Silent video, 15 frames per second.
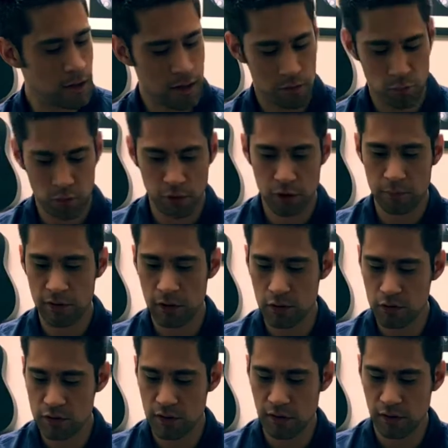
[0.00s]
we're going to be
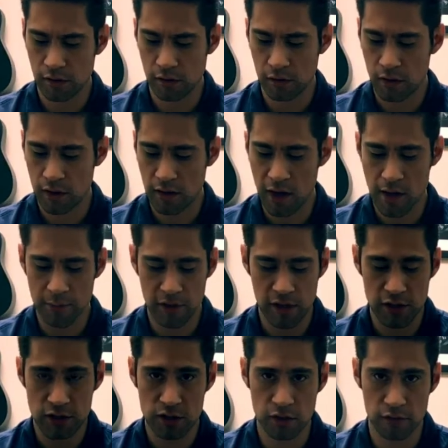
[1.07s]
using a
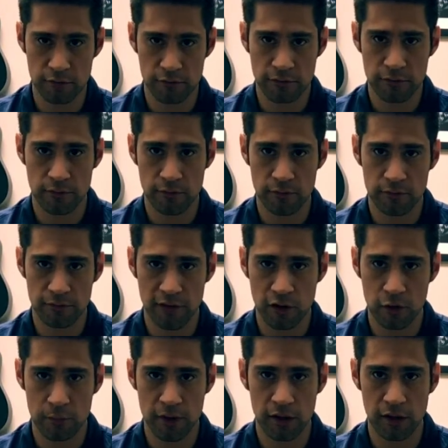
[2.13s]
combination of
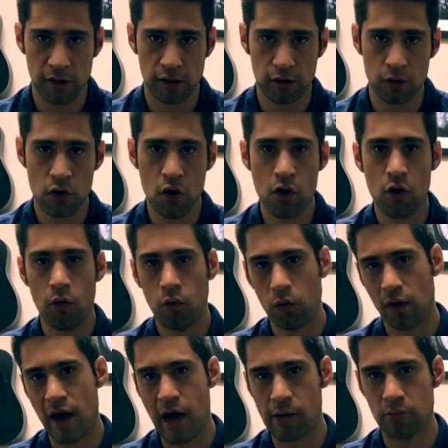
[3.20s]
finger picking
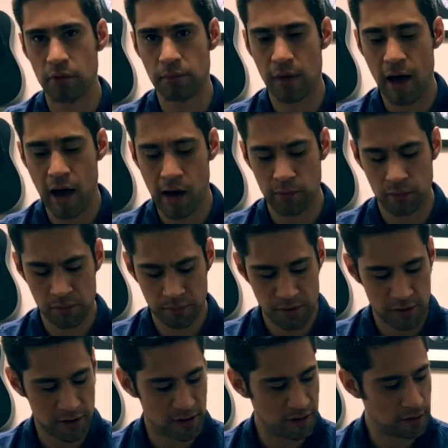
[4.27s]
or hybrid
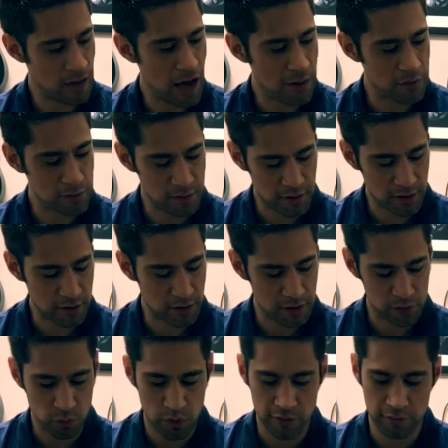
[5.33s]
picking. Hybrid picking
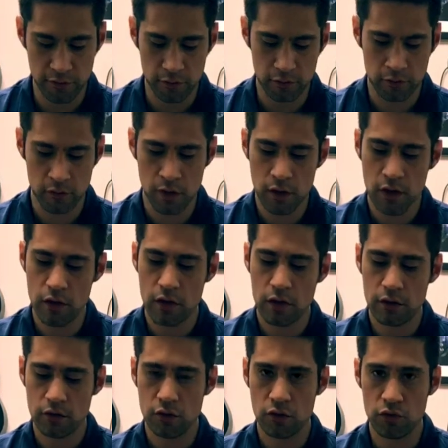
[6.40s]
is whenever
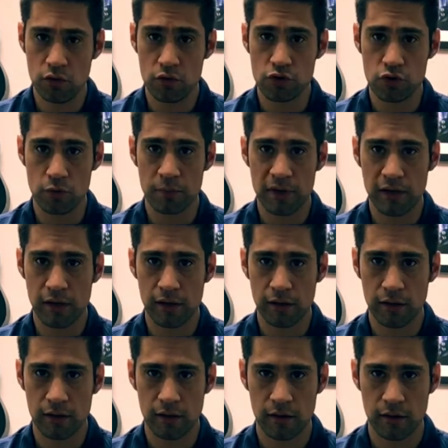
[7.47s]
you use your
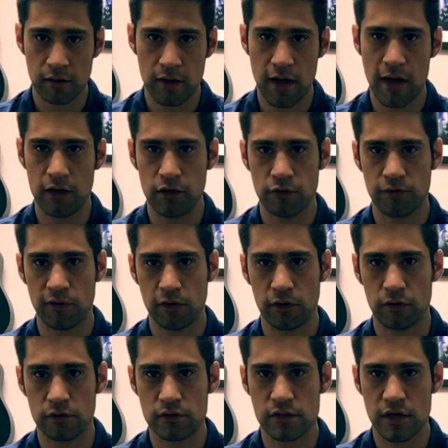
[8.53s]
pick and your
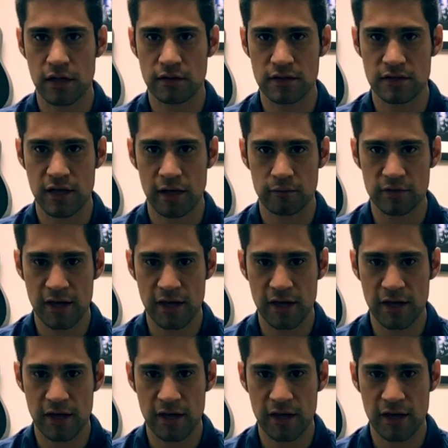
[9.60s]
fingers at the same